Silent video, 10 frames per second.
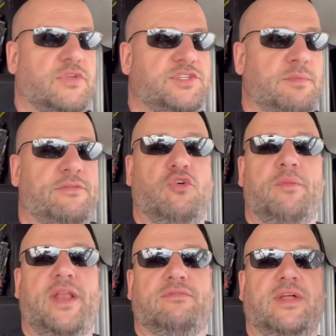Some of you
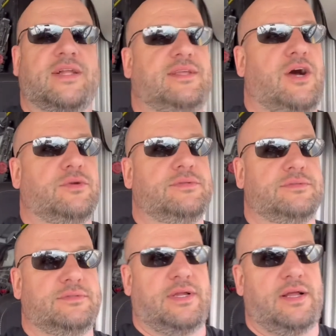might have lucked out.
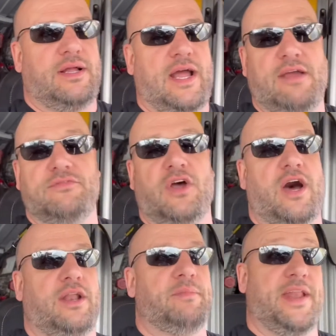I have
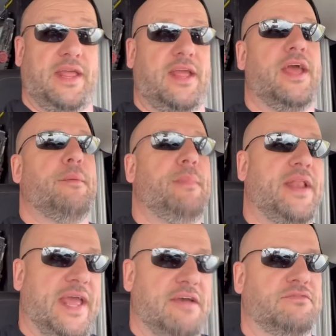not. Many
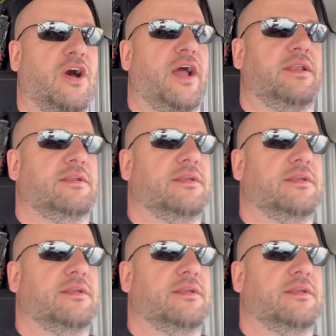have not.